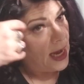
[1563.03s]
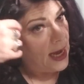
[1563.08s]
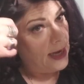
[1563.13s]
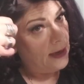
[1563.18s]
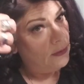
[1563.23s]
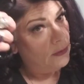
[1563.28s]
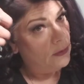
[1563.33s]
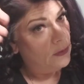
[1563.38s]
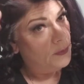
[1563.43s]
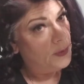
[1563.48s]
I
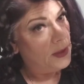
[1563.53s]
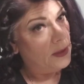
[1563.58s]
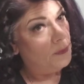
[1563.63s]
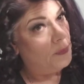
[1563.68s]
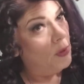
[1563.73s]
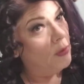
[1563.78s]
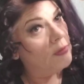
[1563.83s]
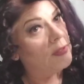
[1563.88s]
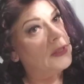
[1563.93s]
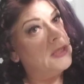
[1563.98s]
will be
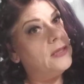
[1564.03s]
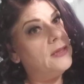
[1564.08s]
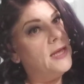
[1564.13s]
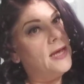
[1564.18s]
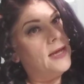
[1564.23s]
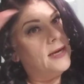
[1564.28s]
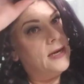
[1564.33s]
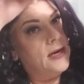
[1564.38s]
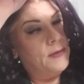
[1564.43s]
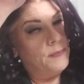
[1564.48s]
posting
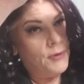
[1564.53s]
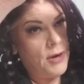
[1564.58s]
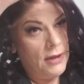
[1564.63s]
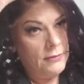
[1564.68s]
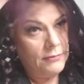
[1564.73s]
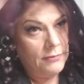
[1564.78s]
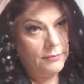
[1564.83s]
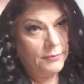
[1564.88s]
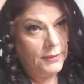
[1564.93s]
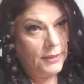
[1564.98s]
that
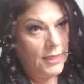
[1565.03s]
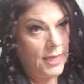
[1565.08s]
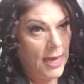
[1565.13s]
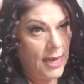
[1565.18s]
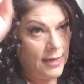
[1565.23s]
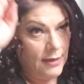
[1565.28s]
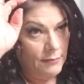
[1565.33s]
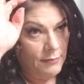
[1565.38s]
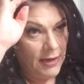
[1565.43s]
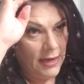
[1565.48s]
probably
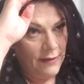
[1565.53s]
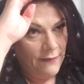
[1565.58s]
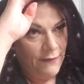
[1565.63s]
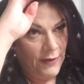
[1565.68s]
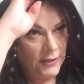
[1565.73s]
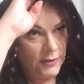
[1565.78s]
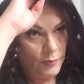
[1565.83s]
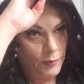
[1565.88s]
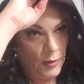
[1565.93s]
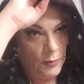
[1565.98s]
on my
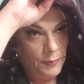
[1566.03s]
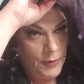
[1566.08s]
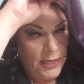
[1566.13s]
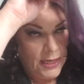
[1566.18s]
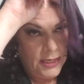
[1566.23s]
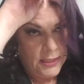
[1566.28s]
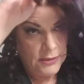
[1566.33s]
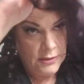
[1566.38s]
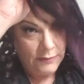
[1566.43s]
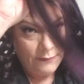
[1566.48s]
Facebook
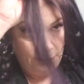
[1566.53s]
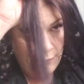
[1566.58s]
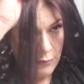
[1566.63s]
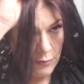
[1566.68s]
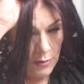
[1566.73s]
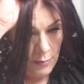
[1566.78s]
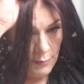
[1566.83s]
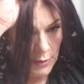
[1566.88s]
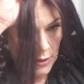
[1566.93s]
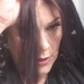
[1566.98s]
page
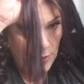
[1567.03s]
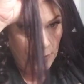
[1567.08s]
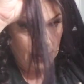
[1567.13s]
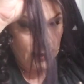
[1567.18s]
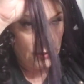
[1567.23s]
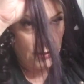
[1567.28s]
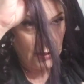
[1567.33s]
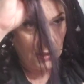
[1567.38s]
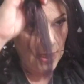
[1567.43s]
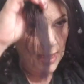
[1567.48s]
for Mercury
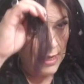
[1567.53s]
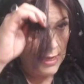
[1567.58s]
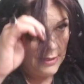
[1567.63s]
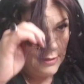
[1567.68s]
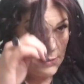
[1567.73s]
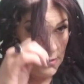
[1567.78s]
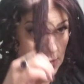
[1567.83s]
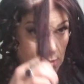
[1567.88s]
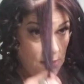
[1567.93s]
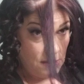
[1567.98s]

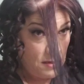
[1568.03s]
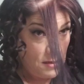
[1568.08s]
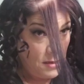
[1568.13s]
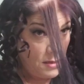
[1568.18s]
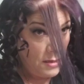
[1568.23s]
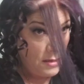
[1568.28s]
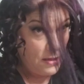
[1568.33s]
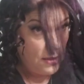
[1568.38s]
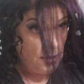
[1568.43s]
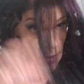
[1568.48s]
Salon
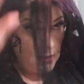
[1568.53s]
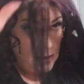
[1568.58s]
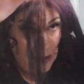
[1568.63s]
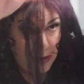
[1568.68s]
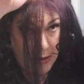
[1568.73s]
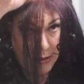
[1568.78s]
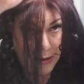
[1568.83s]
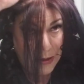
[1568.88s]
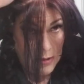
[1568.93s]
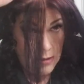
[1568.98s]

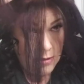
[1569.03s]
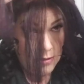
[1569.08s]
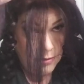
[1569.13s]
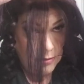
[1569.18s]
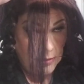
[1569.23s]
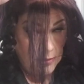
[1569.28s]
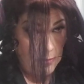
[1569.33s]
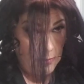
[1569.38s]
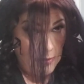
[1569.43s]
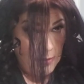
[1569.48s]

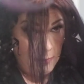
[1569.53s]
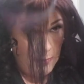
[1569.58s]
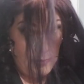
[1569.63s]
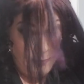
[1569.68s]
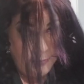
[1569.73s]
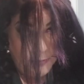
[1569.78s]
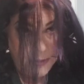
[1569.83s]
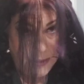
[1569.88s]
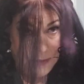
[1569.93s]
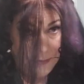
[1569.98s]
so that
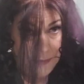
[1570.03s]
people can